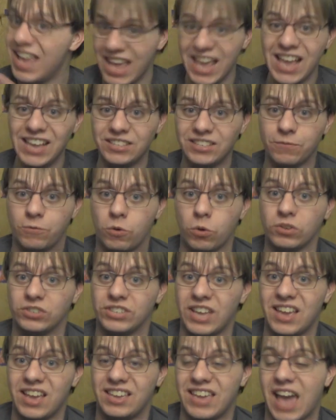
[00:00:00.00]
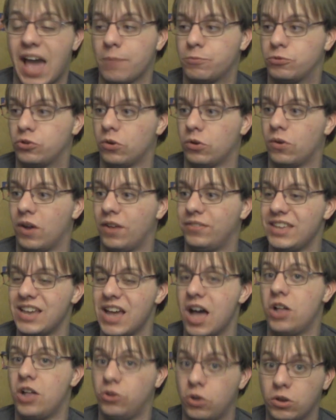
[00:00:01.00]
is, of course, I capture the
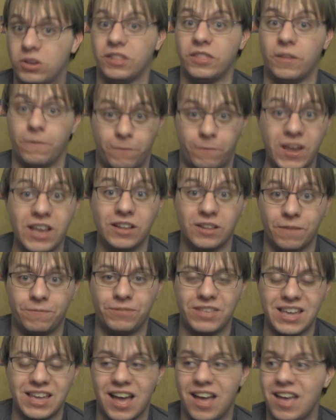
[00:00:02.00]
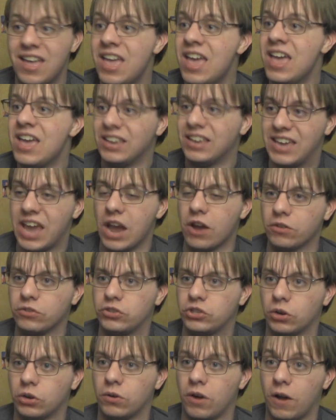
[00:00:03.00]
look and the feel of the
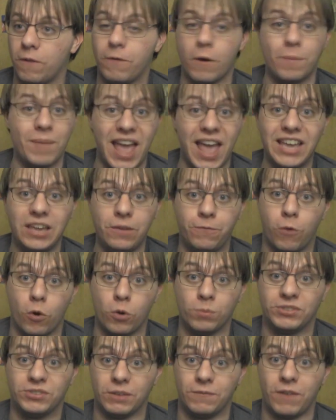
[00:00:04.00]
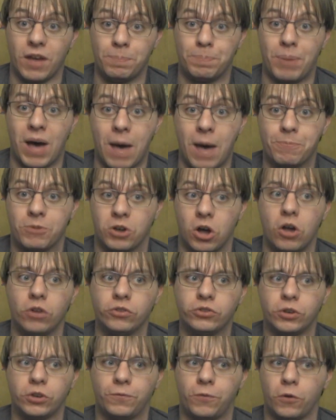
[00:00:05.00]
character from any forms of pop
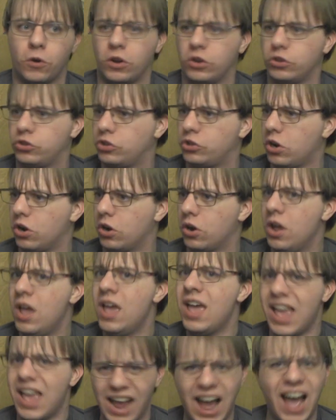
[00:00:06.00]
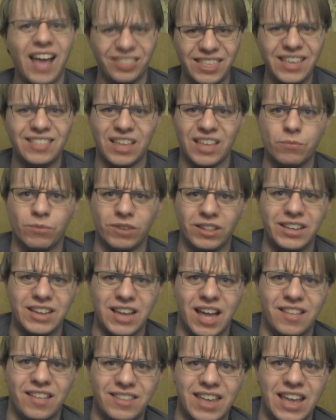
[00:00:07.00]
culture for sure. And I think they really
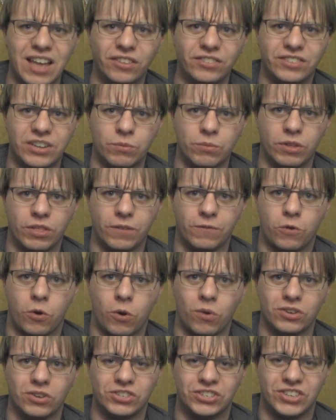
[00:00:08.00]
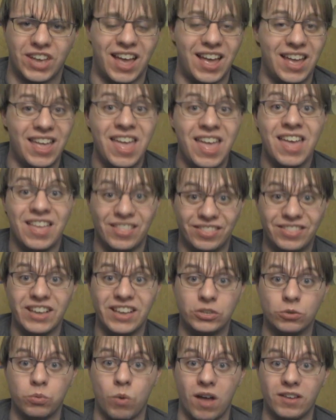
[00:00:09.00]
nailed it with, of course,
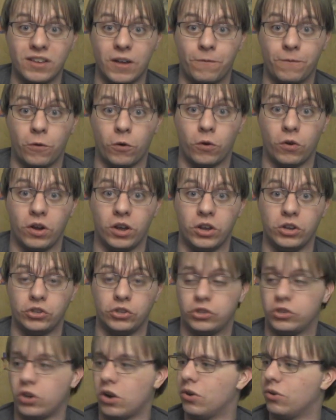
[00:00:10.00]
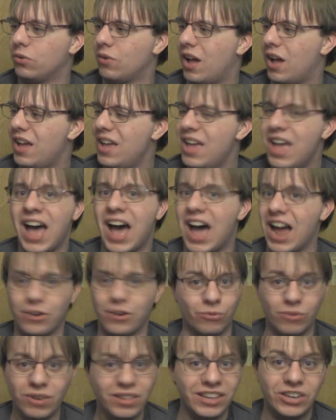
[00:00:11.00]
this one for sure. I
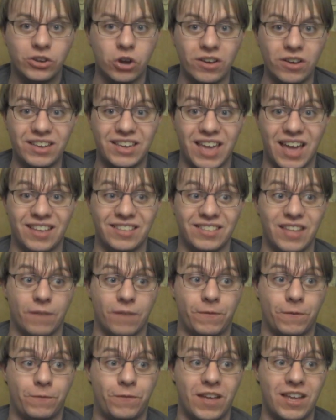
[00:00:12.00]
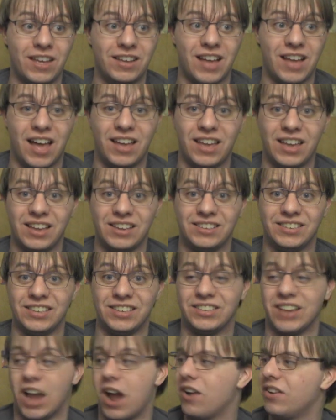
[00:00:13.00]
really couldn't get enough of it in its
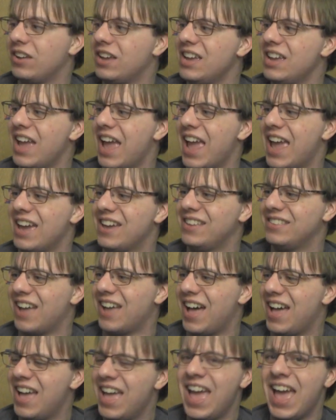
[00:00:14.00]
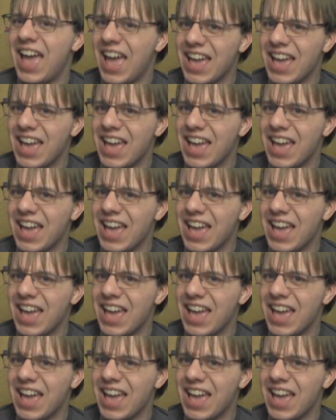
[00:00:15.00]
entirety. And yeah,